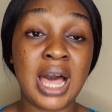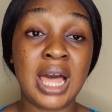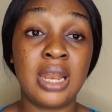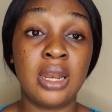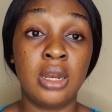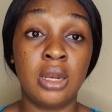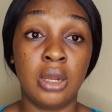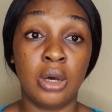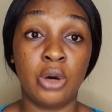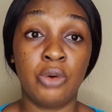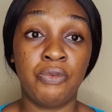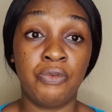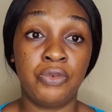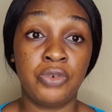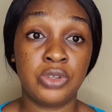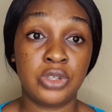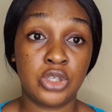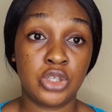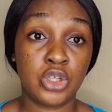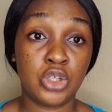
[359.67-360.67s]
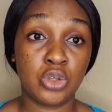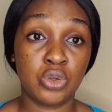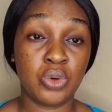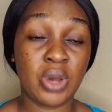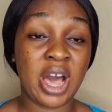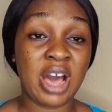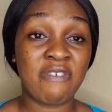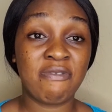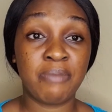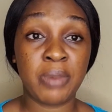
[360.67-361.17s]
I love to
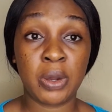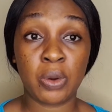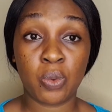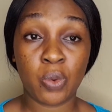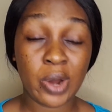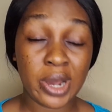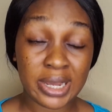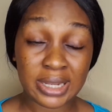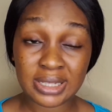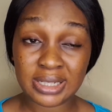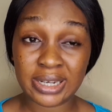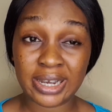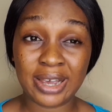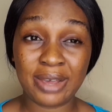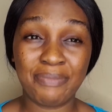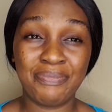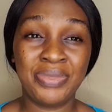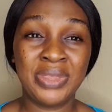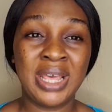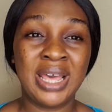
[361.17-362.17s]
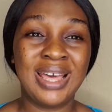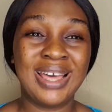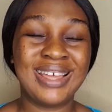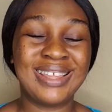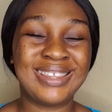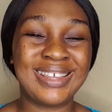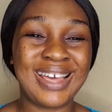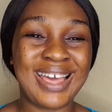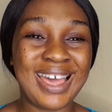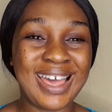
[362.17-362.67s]
have my quiet time in the